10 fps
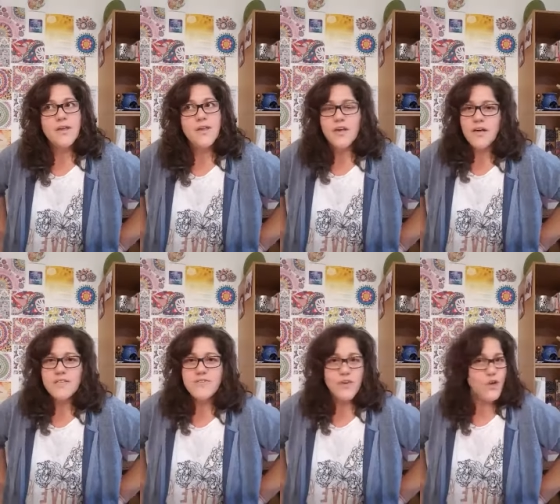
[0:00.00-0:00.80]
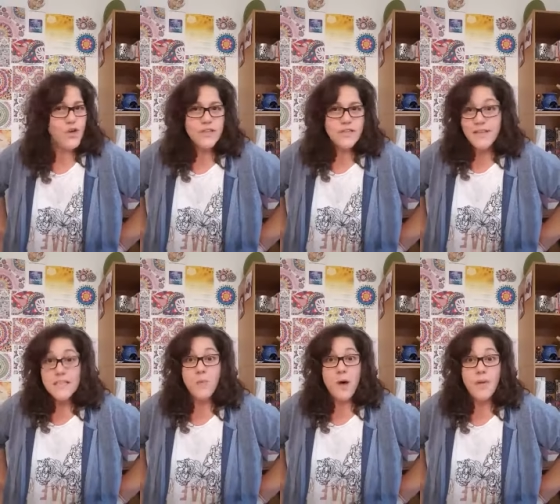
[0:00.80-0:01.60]
you guys forgot that
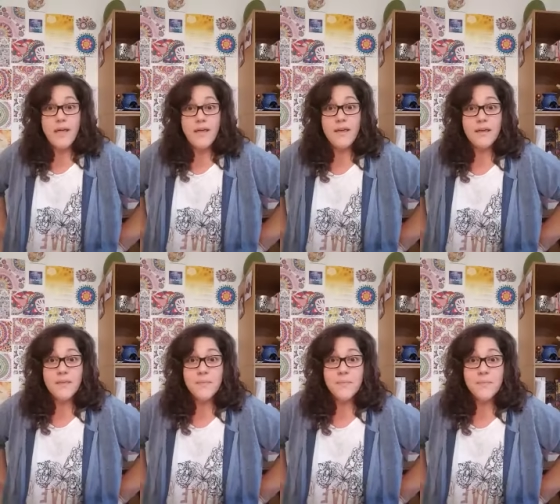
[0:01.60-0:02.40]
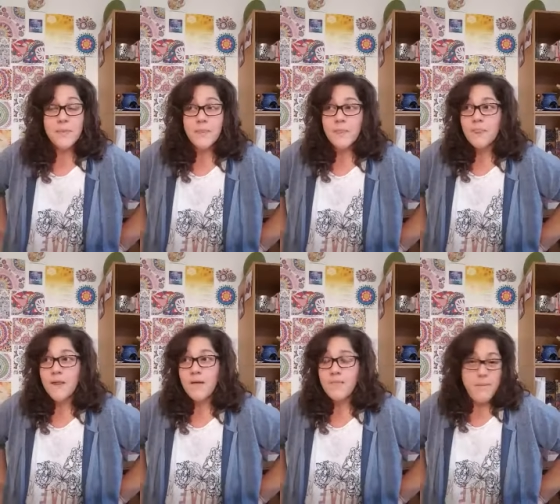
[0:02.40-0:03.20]
that's why we're here.
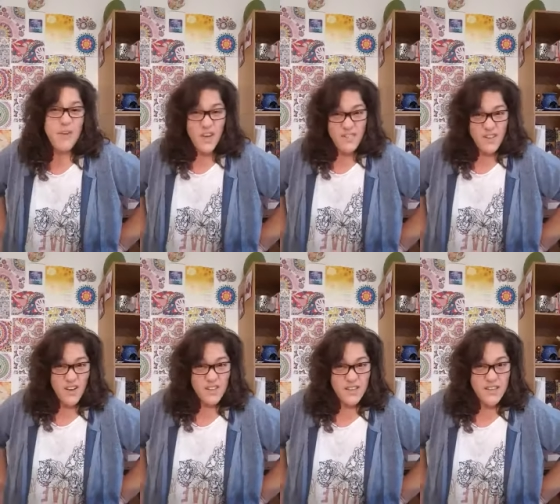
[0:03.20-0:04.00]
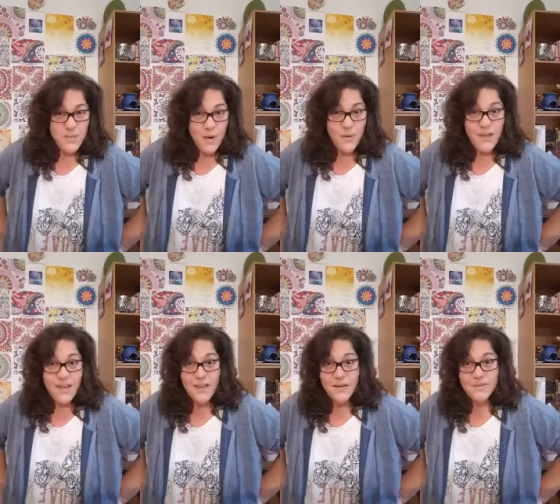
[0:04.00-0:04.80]
Maybe I forgot that that's why we're
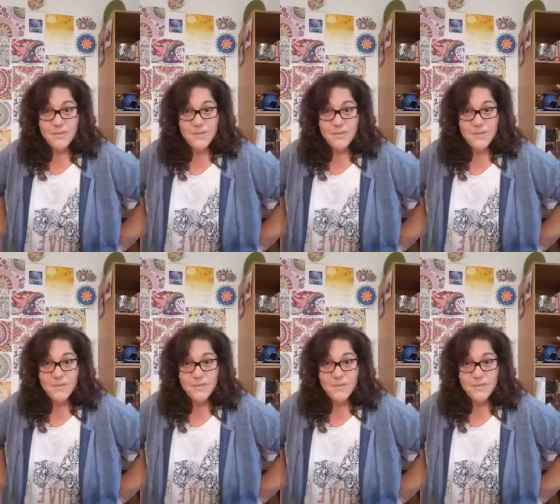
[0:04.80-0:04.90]
here.